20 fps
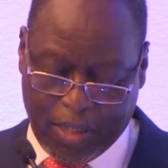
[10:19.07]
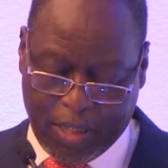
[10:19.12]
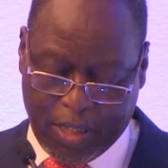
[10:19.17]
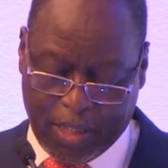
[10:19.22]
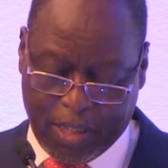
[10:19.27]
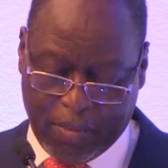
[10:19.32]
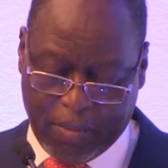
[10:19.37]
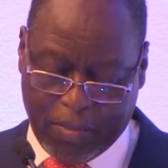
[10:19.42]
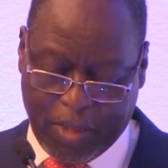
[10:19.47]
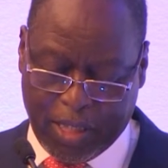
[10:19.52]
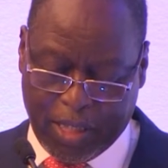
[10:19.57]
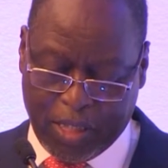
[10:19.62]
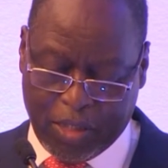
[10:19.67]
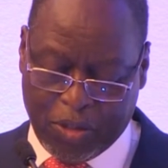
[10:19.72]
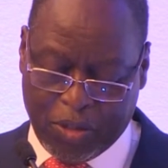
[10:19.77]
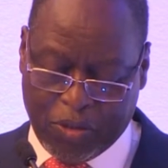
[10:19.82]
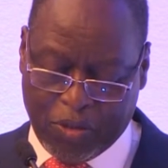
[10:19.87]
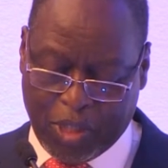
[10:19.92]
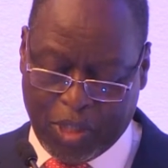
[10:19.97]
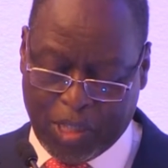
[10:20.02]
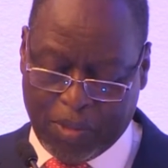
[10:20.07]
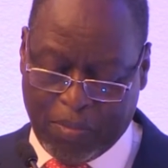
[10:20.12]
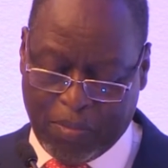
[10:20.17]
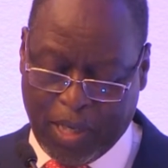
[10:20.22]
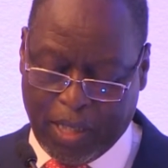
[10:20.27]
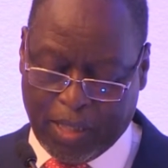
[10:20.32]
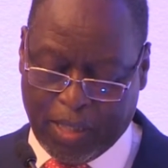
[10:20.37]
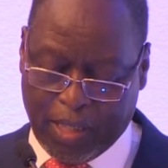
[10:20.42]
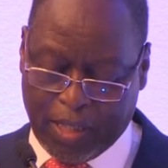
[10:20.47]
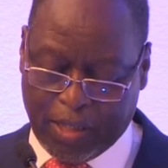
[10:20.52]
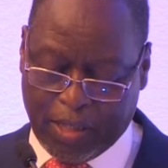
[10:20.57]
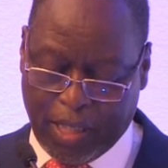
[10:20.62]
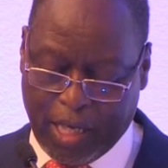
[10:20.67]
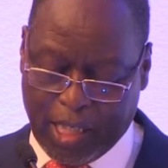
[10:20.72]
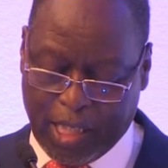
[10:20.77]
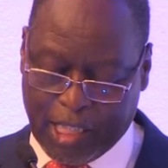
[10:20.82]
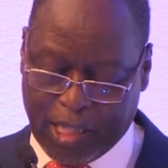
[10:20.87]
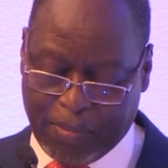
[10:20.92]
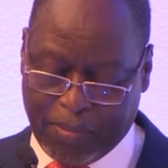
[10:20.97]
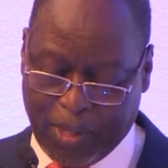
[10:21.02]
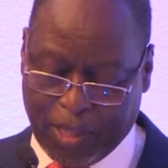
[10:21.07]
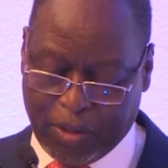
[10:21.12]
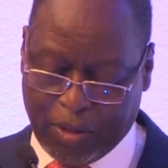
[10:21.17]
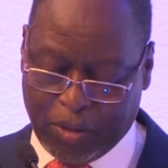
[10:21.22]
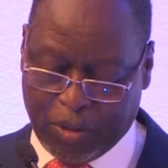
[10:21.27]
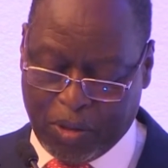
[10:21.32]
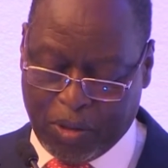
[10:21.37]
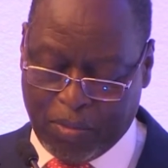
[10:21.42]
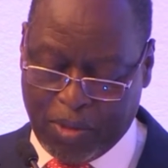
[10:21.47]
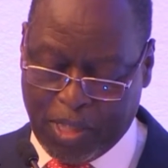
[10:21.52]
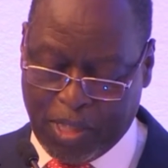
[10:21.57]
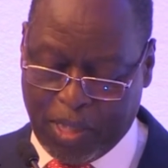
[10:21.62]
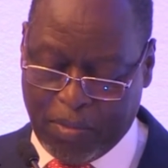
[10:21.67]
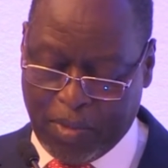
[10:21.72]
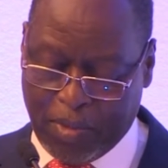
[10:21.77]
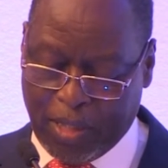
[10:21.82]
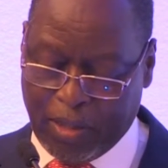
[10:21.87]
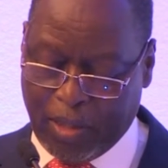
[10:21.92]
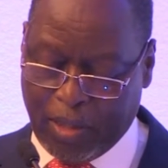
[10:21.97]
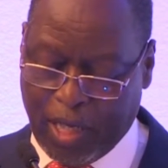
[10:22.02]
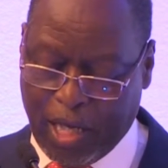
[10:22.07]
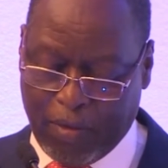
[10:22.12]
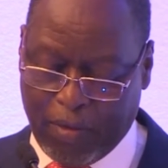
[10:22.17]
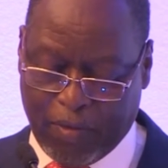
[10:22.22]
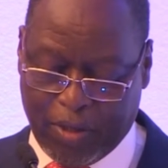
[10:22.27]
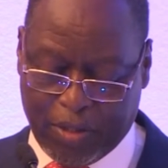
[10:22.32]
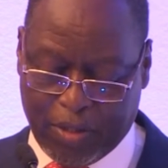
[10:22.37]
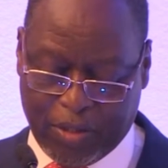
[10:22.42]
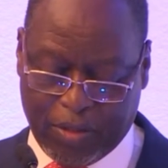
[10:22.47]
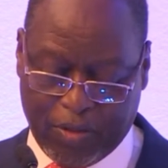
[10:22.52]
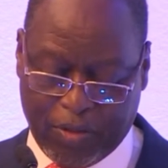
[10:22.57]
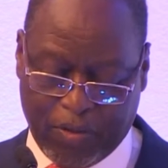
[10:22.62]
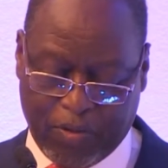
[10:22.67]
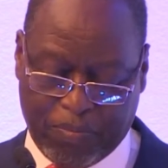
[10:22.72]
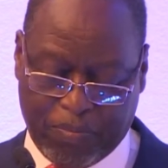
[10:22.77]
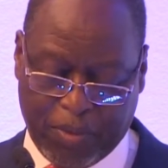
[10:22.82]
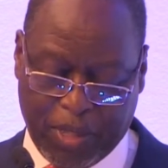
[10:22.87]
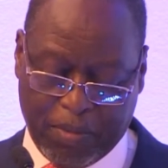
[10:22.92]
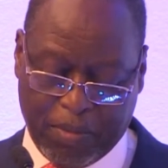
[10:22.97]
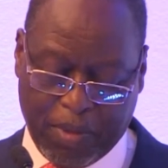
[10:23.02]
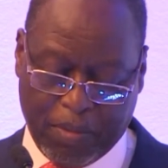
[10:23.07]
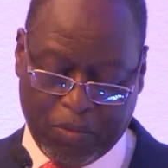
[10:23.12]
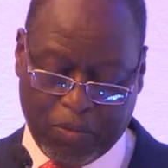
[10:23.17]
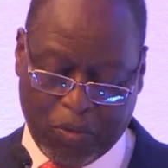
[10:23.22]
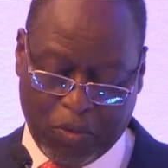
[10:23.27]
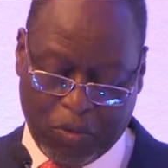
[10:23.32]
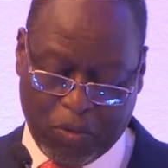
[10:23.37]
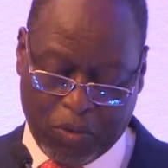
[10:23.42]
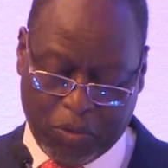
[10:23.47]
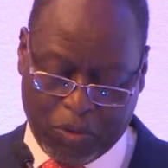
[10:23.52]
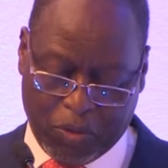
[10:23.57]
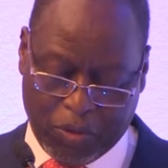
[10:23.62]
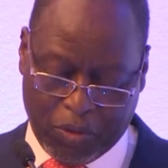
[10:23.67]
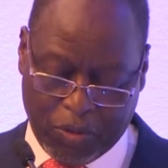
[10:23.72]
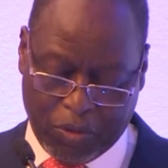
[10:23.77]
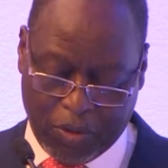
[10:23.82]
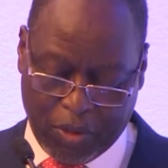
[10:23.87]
These emerging insurance markets are expected to be the main drivers of premium growth